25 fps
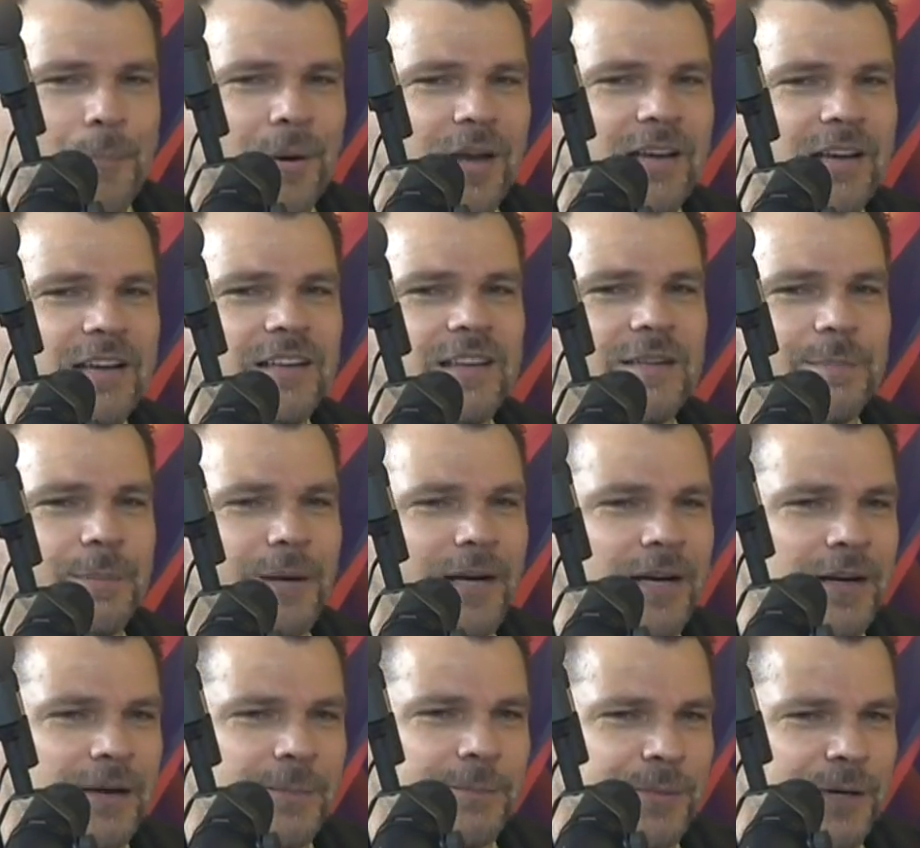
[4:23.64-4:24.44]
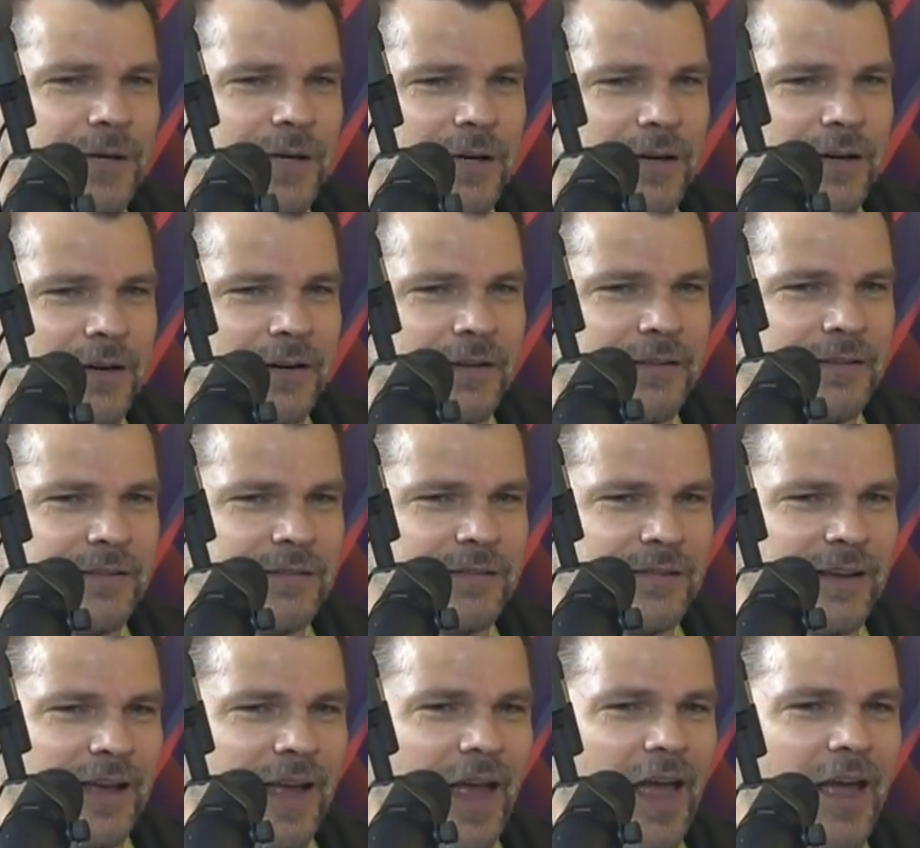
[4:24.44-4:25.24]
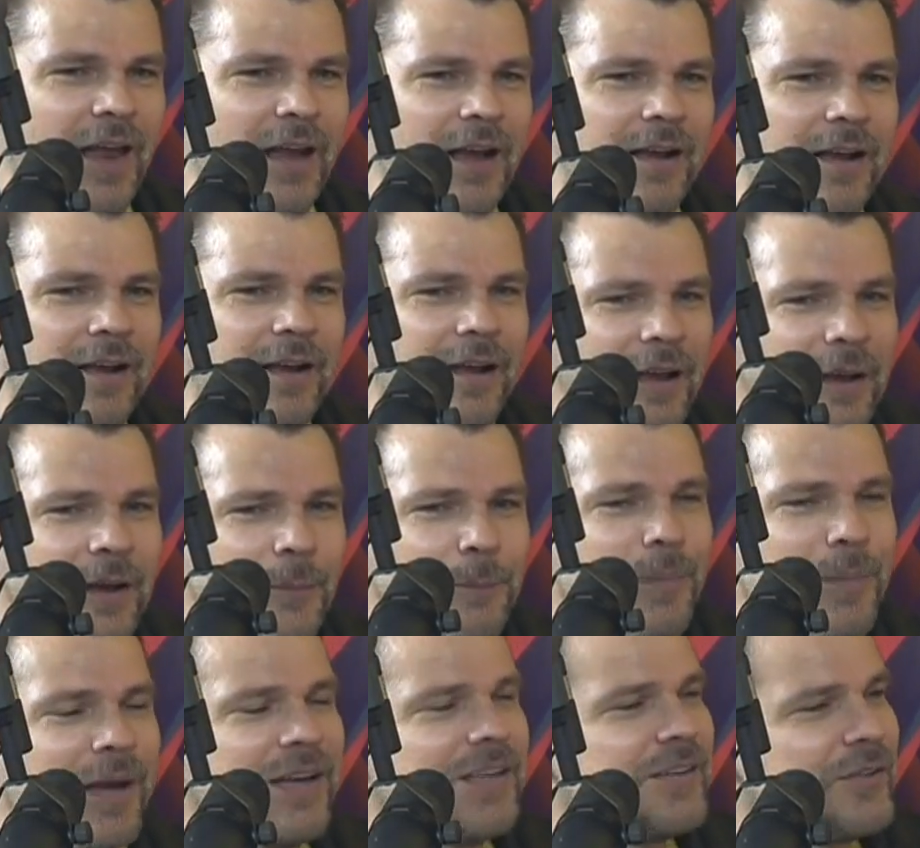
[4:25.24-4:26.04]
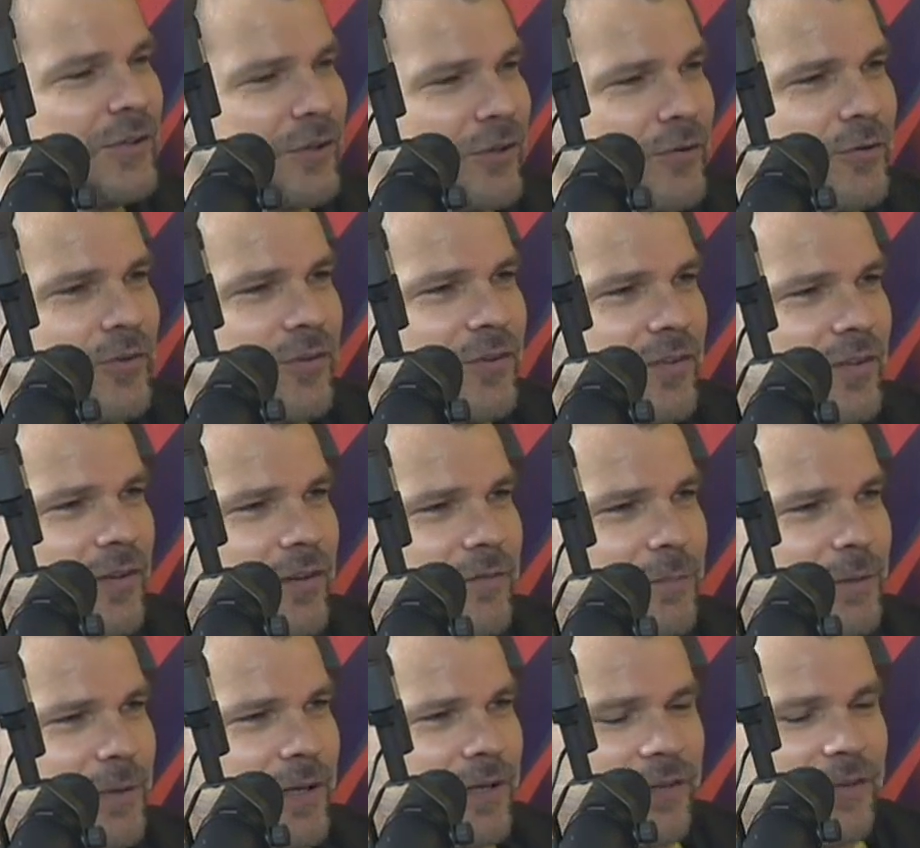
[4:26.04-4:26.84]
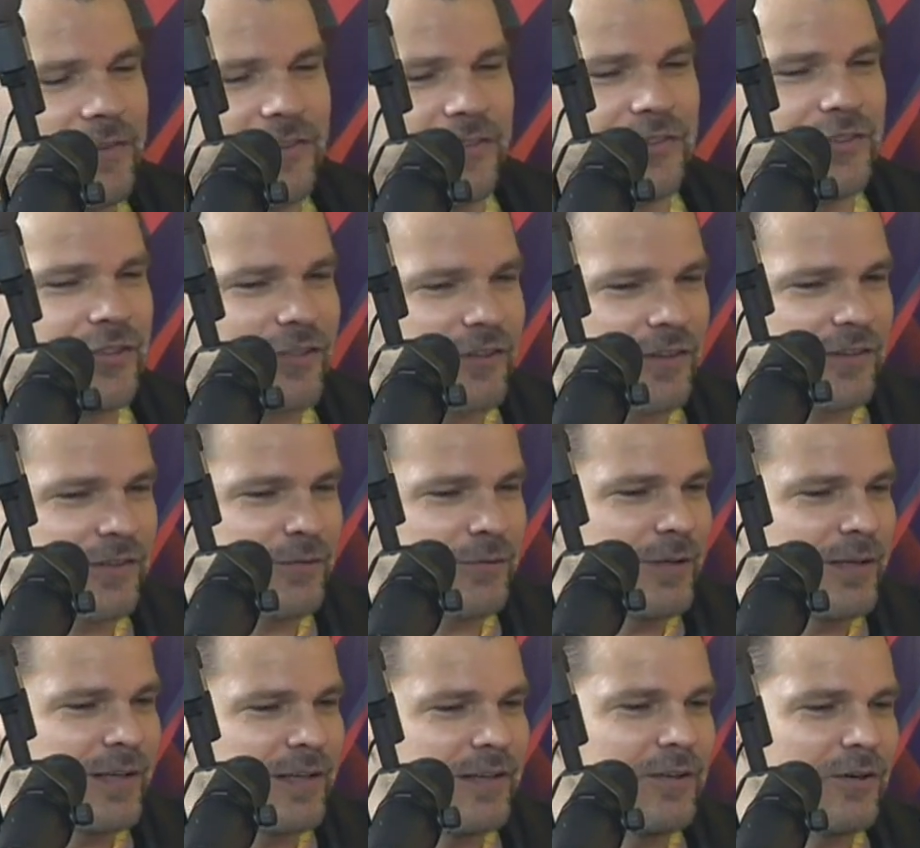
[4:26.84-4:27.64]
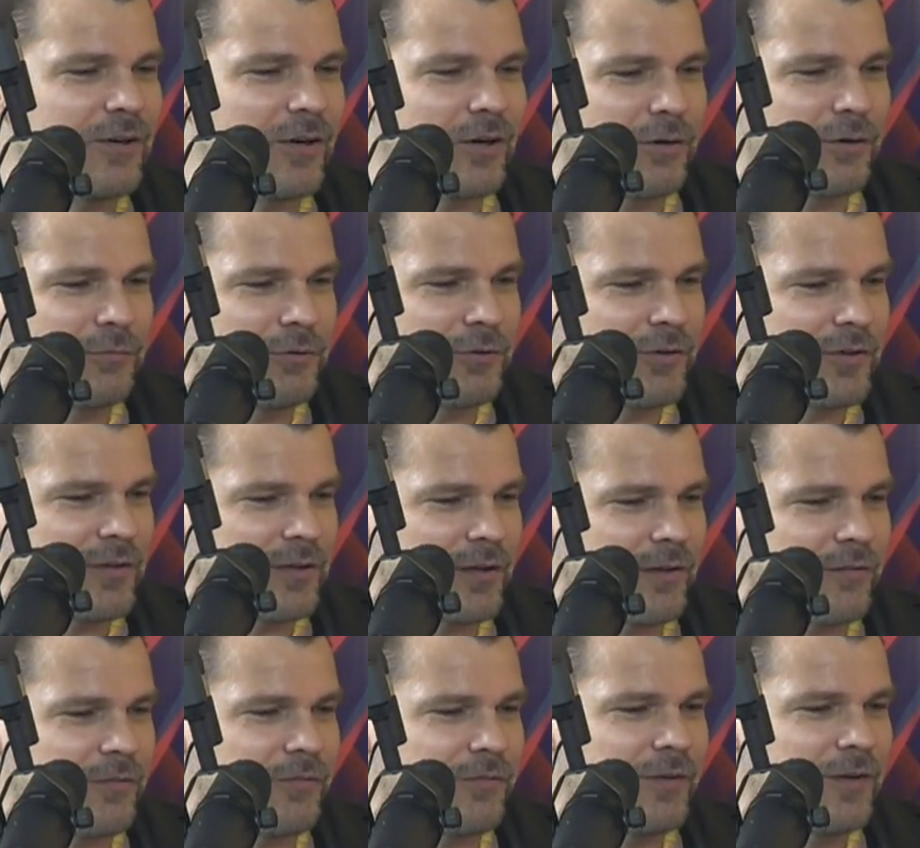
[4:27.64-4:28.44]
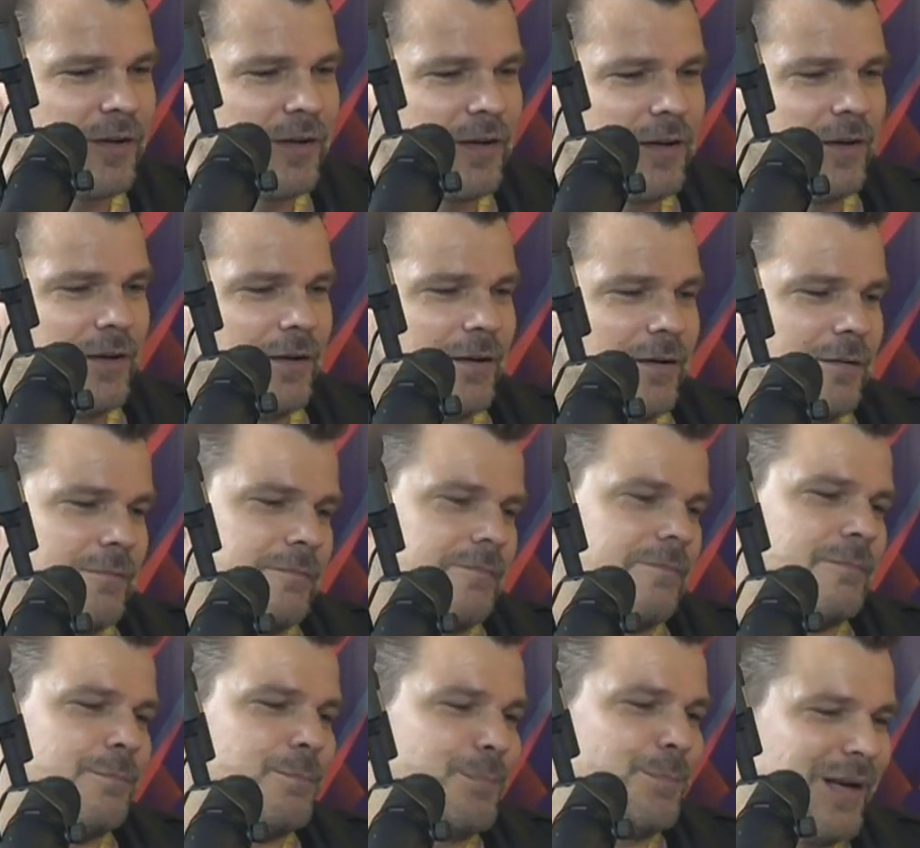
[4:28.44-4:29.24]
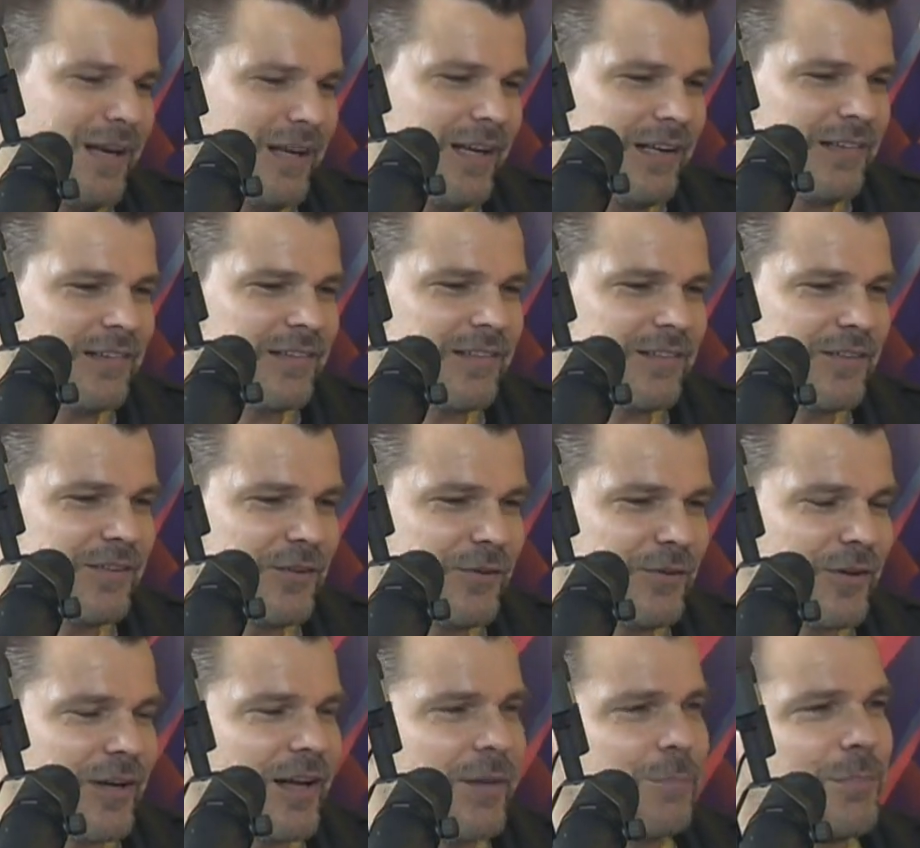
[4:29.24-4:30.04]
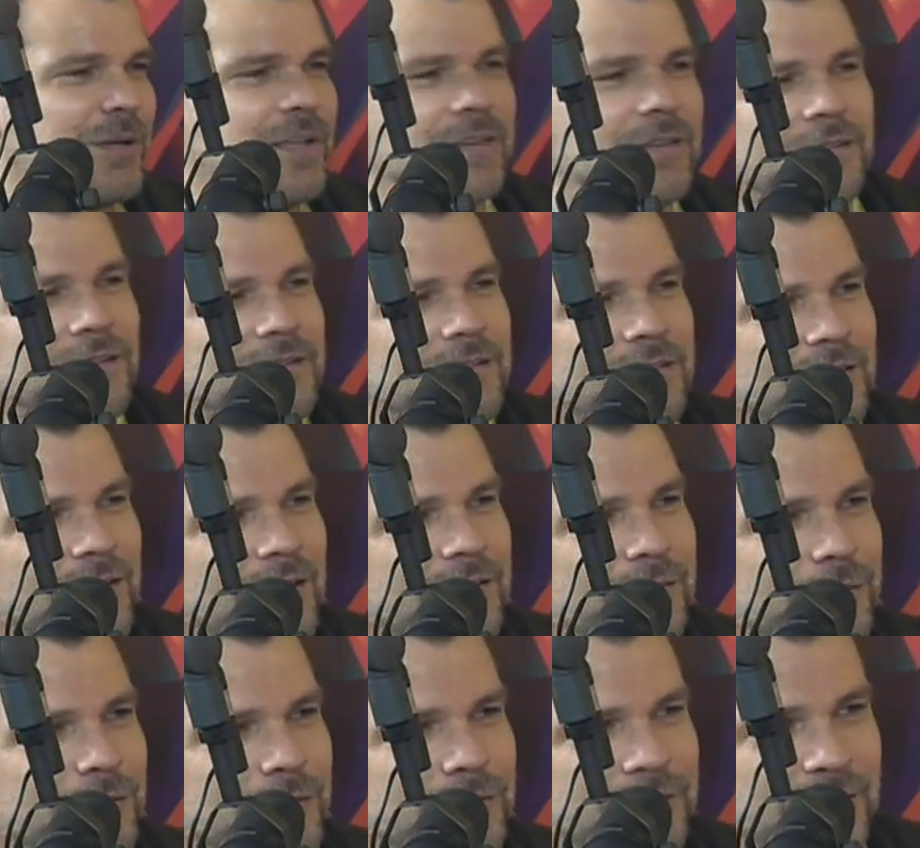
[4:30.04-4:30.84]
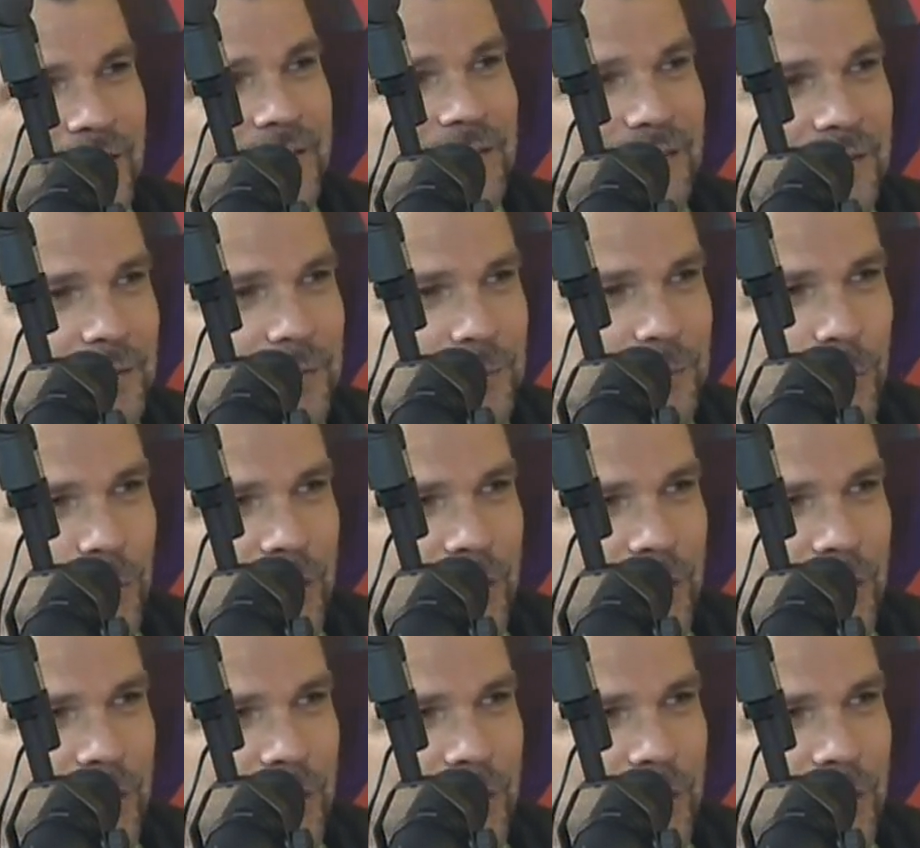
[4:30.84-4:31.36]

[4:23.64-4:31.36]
be inspired by artists and make your own stuff, because just doing your own stuff means you can be successful. That's